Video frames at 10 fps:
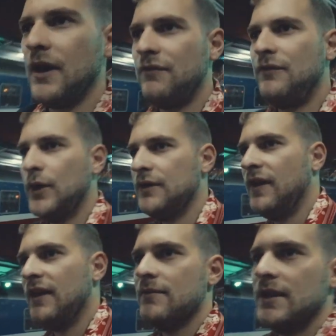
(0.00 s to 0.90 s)
We have
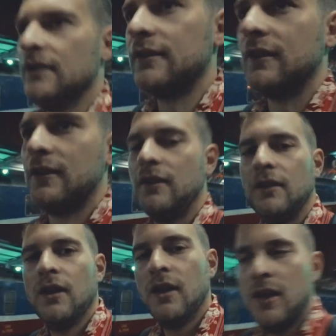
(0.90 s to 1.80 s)
45 minutes
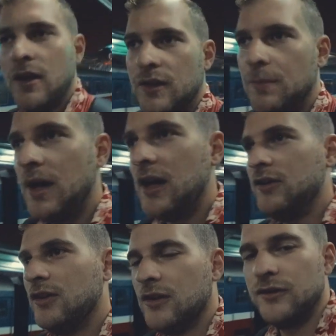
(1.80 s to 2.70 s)
until
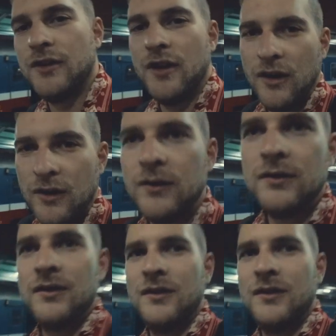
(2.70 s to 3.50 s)
departure, so